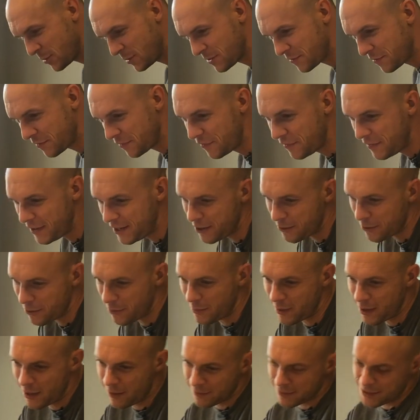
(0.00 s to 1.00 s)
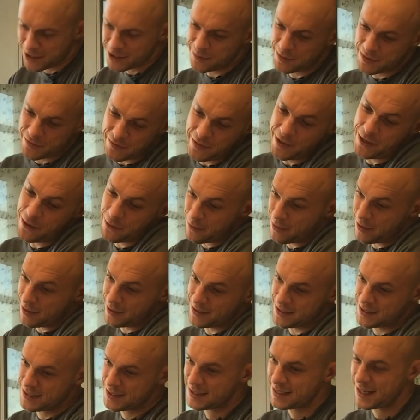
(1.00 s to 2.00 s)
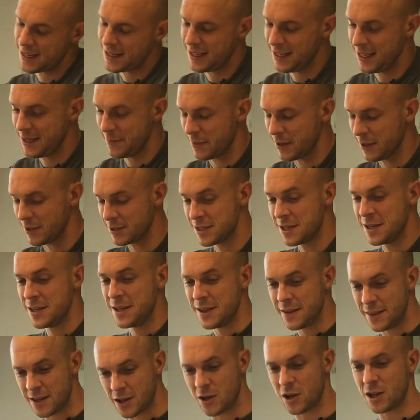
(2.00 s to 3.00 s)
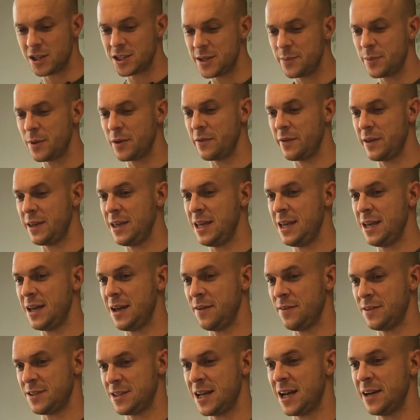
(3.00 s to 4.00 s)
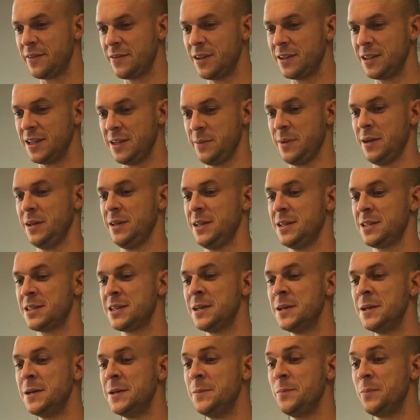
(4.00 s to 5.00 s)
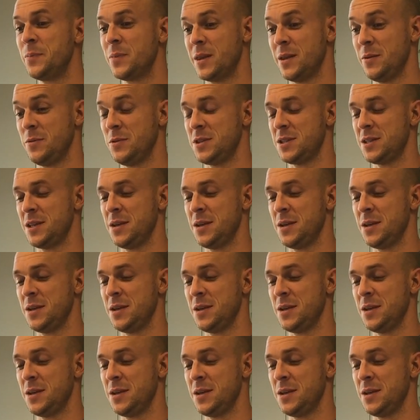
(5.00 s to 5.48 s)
much fear around, sending emails. The concept of a Seinfeld email is, the